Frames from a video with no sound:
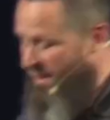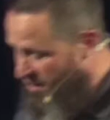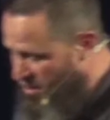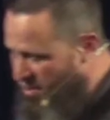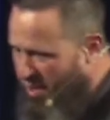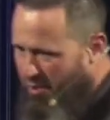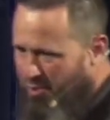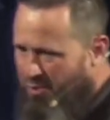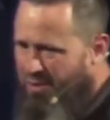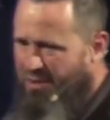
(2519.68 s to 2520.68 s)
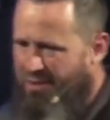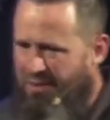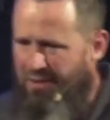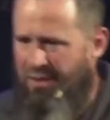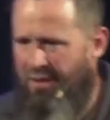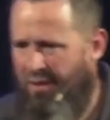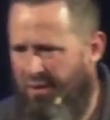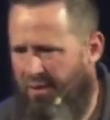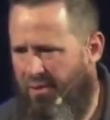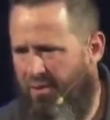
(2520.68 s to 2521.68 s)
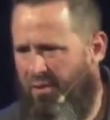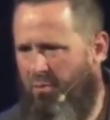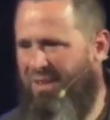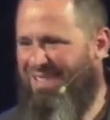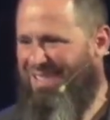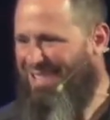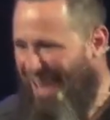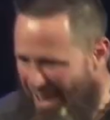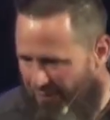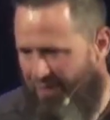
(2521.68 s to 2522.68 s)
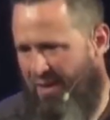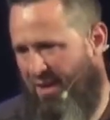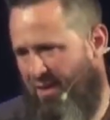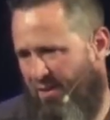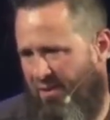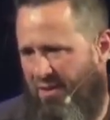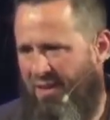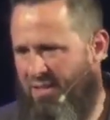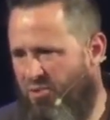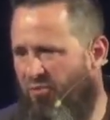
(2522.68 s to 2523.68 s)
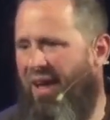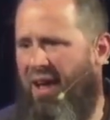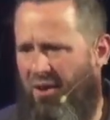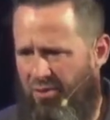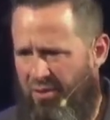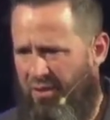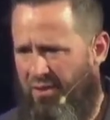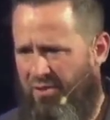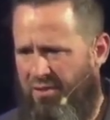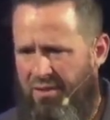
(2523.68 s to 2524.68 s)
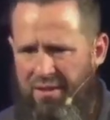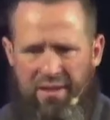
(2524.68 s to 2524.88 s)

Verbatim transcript: into being stoned, but safety is found